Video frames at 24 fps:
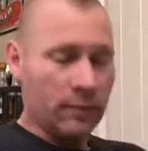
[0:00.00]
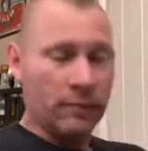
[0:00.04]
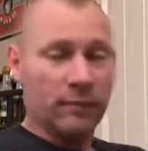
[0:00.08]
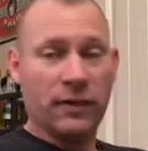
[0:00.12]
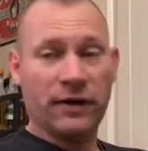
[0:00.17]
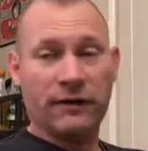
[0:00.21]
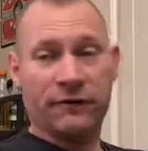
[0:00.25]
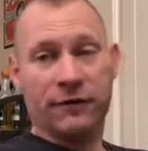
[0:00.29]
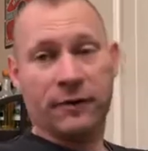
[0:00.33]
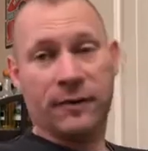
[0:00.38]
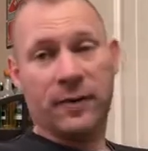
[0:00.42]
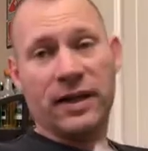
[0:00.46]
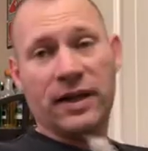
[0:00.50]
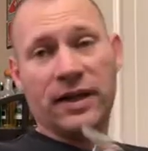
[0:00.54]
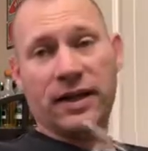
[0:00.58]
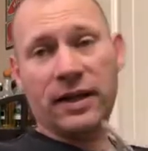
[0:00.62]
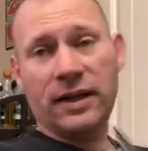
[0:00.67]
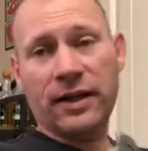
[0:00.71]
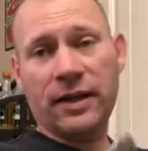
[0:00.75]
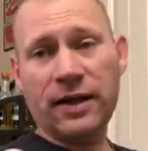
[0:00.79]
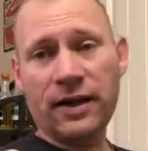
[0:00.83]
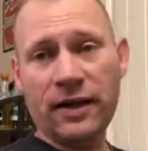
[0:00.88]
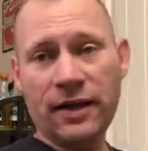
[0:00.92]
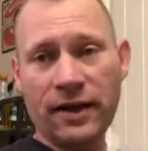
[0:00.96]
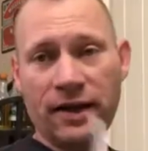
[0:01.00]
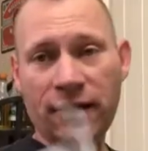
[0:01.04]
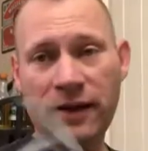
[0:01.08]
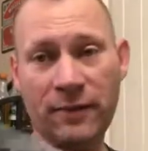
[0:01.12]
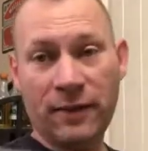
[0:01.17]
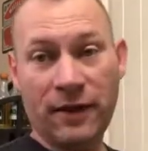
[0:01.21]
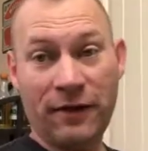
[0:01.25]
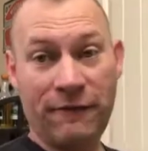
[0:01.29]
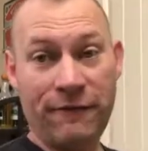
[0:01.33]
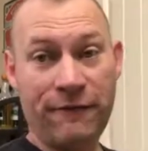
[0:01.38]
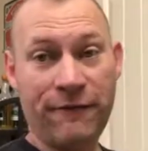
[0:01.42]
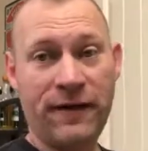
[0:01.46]
But for me, I think
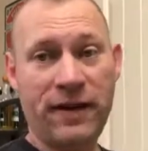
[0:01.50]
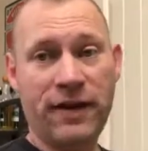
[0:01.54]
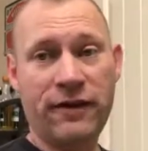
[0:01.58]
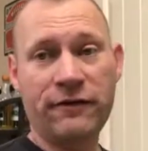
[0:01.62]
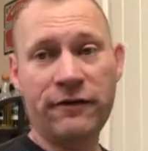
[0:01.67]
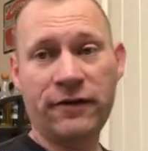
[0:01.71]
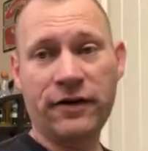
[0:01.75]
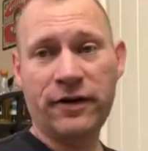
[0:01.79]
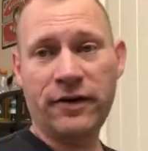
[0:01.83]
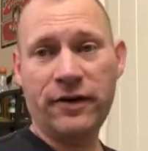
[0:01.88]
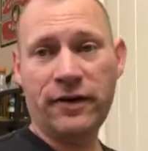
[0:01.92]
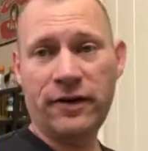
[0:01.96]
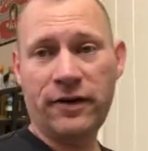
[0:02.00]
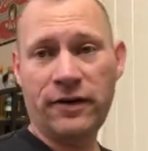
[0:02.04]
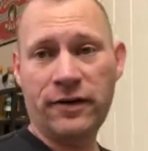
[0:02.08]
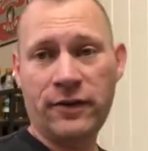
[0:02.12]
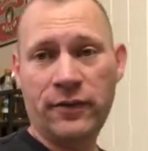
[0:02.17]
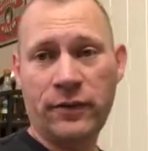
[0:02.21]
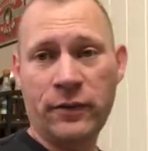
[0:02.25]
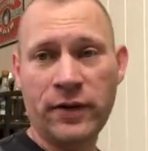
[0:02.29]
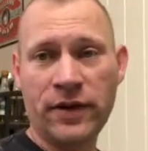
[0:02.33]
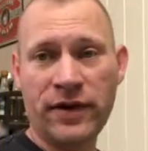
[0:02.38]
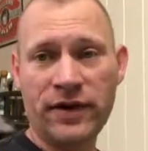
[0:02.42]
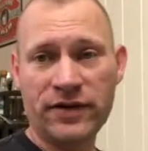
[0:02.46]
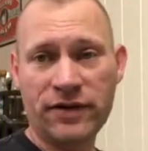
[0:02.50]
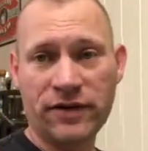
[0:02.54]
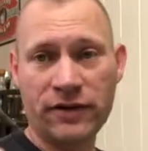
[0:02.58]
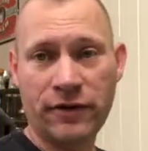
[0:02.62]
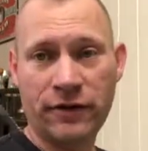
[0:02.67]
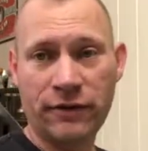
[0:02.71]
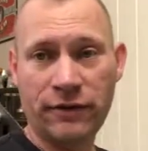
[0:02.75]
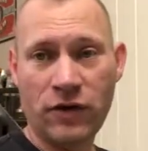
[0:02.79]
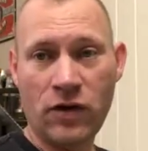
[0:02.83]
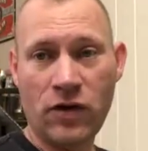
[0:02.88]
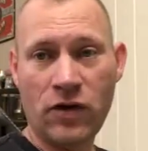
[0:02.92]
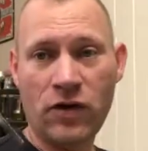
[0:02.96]
my favorite razor
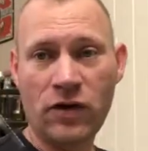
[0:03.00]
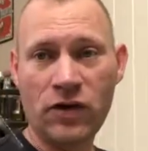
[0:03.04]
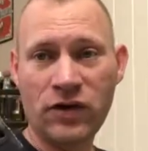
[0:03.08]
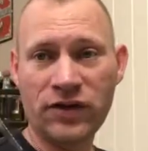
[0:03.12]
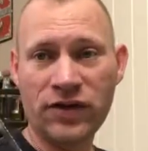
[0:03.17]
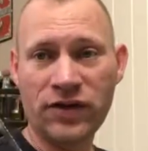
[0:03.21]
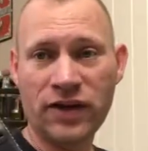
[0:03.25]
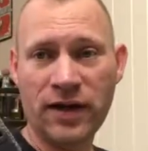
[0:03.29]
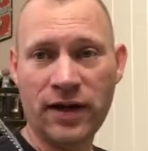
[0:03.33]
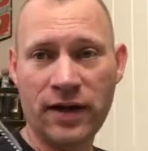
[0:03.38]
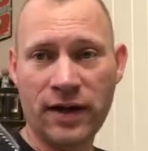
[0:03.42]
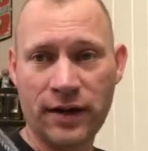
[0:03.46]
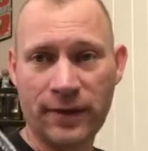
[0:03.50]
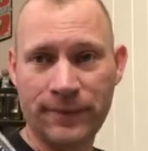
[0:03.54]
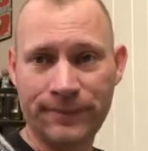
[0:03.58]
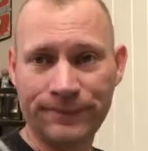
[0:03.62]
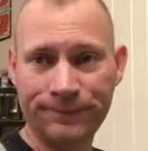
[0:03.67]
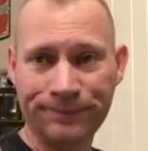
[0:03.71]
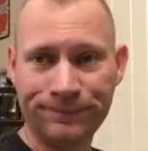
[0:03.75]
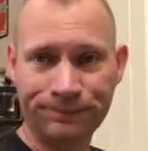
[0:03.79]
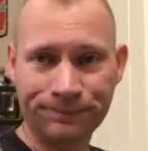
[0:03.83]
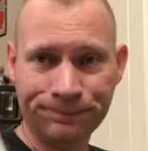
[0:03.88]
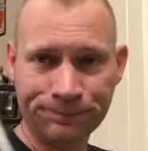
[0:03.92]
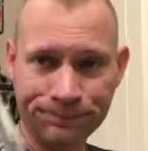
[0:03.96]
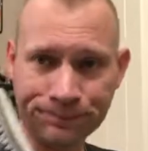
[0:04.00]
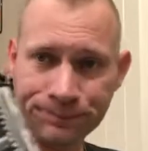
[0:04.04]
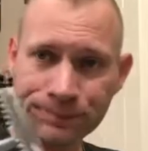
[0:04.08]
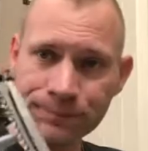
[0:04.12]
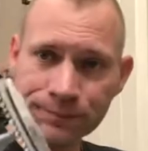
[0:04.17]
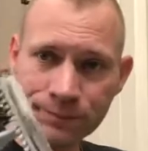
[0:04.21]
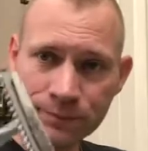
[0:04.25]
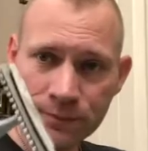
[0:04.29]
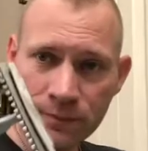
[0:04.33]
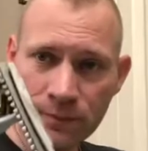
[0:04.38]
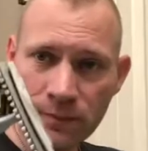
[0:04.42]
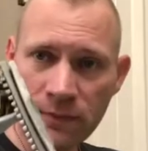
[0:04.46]
of all time
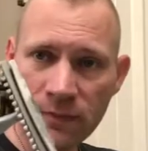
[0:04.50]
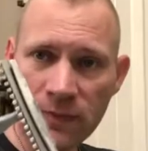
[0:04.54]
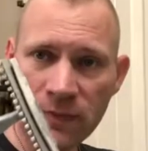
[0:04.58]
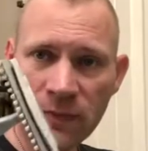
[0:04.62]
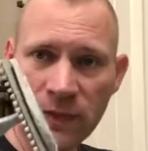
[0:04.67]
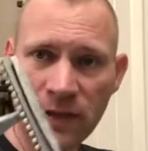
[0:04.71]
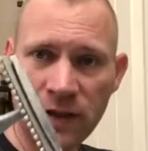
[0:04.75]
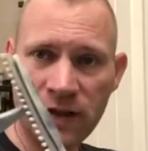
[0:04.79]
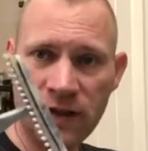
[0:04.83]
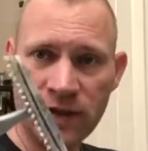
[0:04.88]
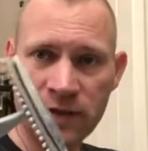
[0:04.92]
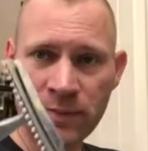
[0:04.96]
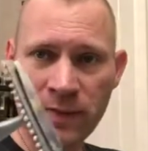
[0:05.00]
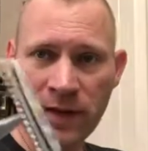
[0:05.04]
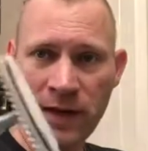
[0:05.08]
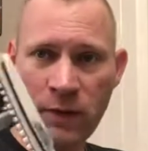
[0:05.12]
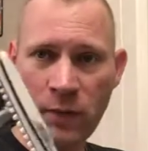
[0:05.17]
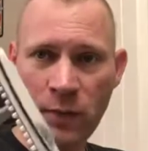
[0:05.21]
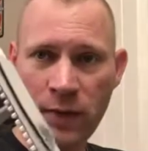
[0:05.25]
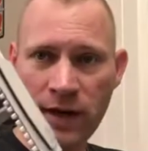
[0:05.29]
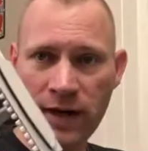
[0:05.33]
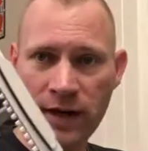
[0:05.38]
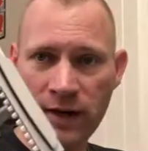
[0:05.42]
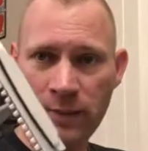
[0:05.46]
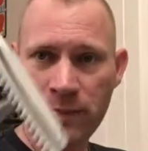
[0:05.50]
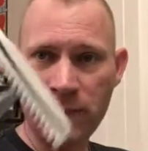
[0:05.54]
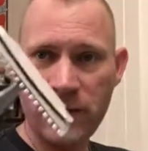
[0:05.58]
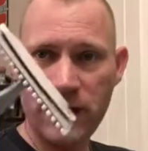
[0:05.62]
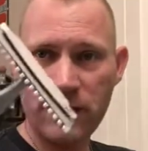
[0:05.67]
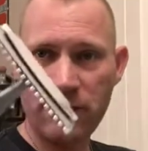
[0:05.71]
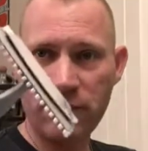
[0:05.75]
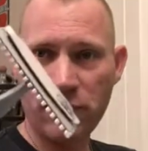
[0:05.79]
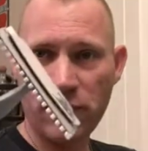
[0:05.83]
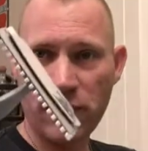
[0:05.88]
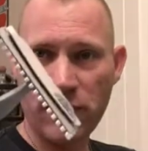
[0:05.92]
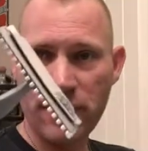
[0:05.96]
is my Weck
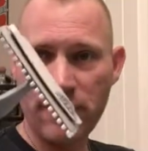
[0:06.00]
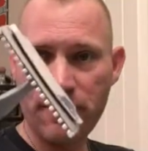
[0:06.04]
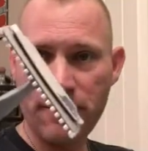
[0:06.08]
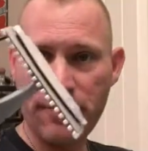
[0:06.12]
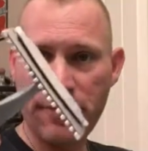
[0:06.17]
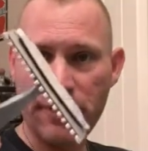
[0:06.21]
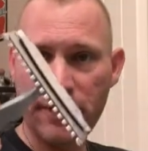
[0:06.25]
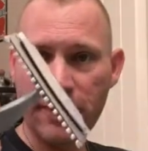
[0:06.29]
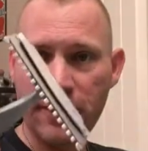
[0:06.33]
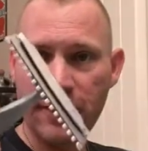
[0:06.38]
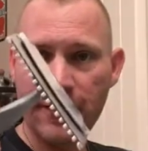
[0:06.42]
Med Prep.